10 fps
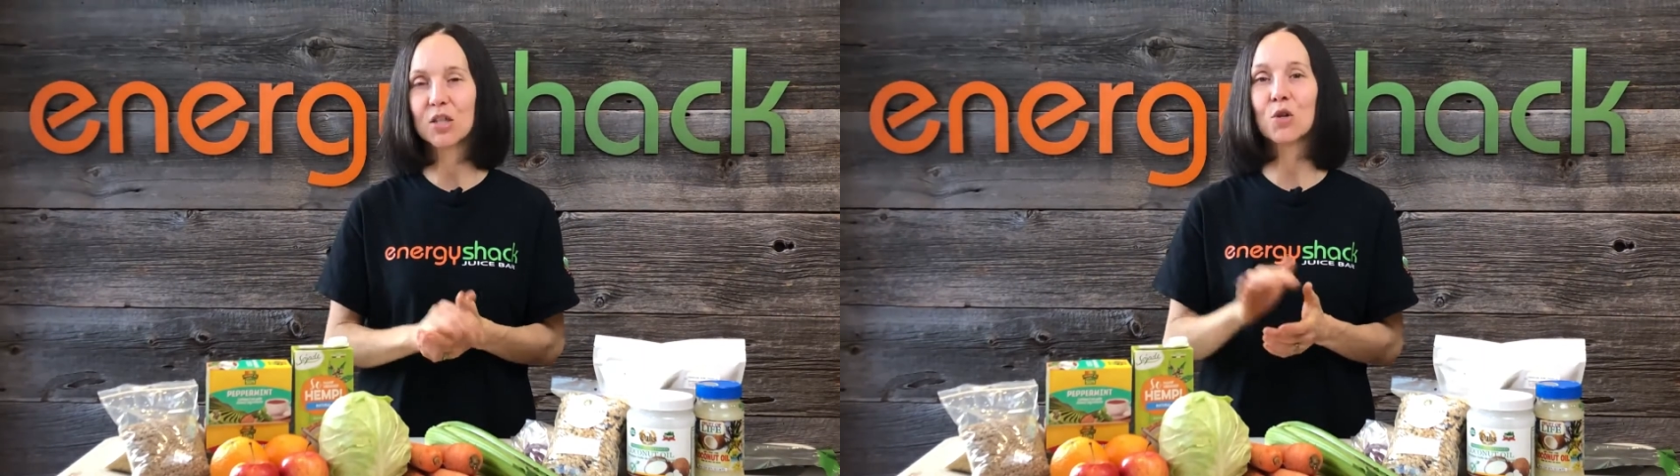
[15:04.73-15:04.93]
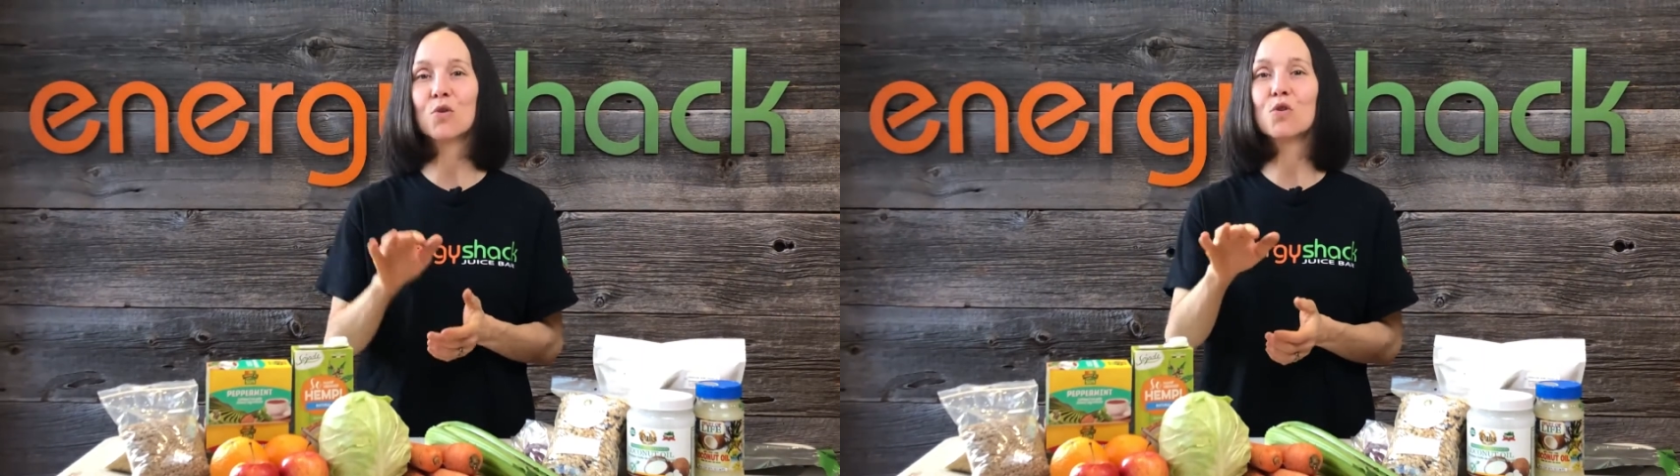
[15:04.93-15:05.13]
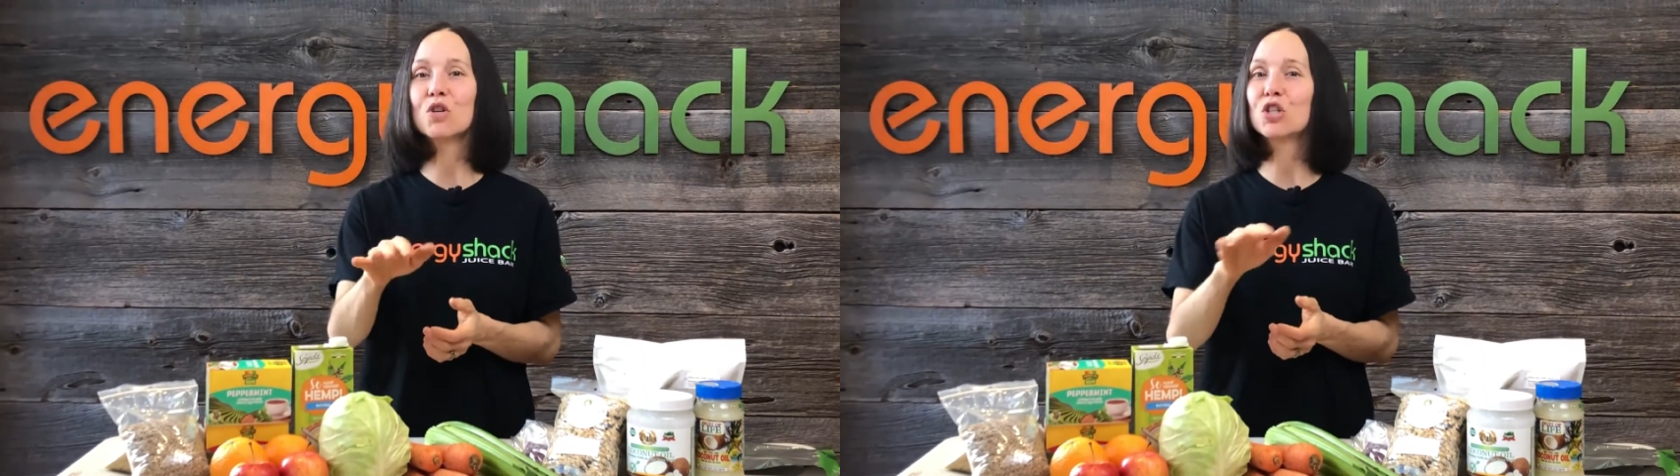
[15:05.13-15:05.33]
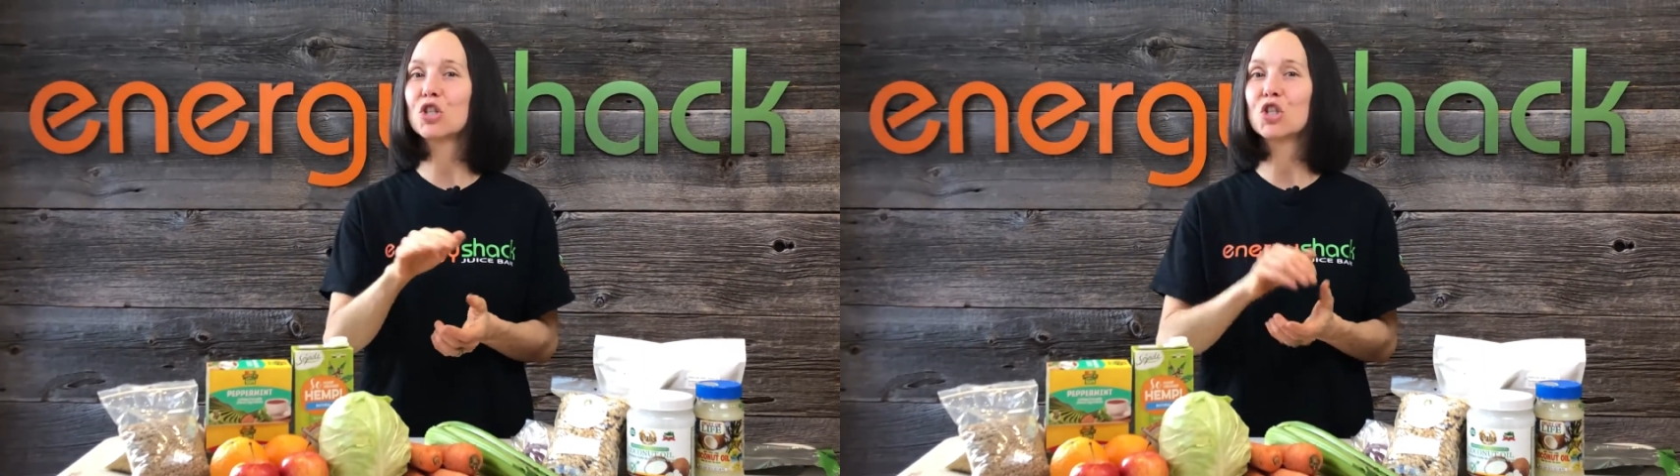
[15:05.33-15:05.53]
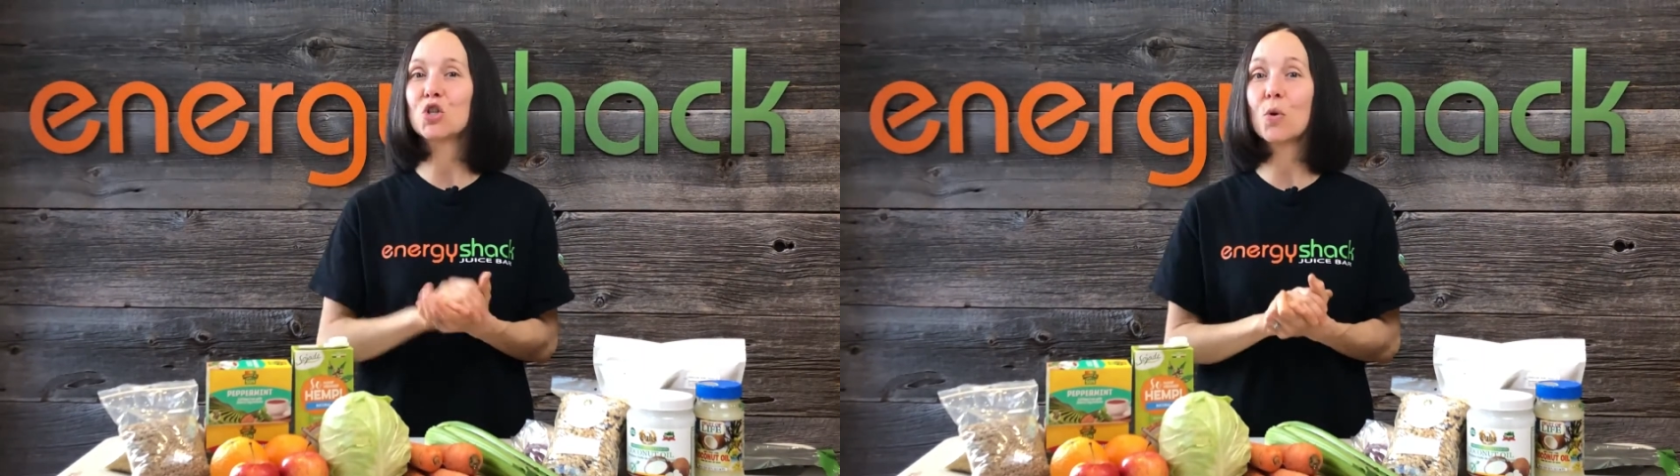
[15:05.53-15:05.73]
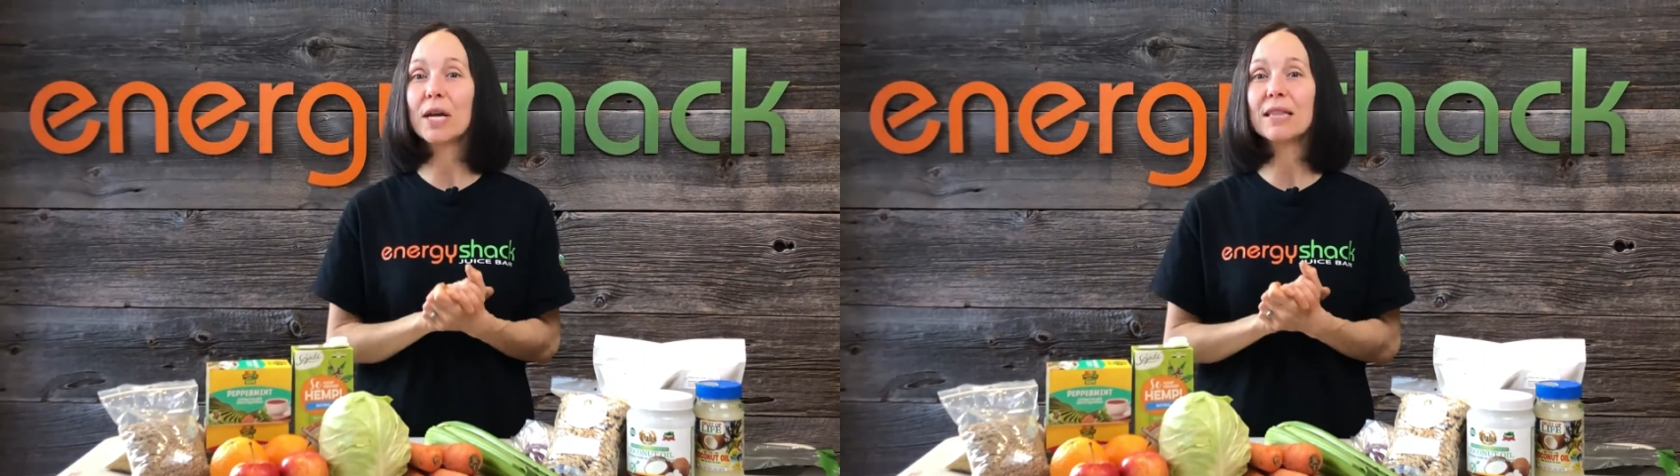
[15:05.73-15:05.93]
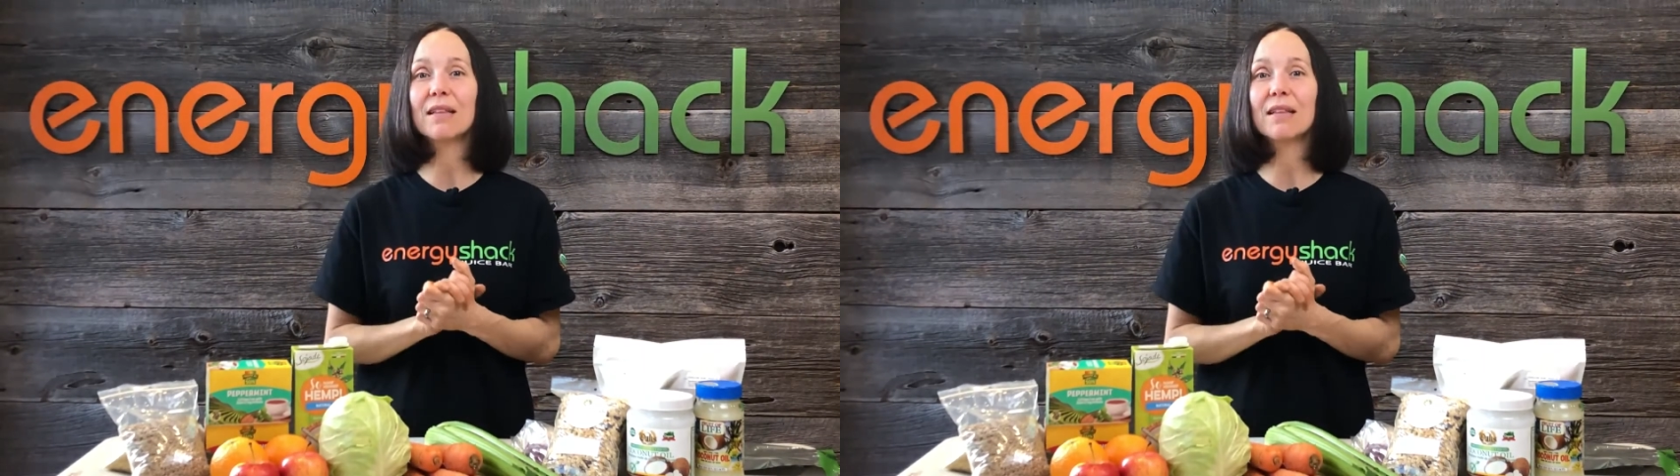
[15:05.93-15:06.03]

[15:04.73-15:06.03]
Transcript: So you could just join.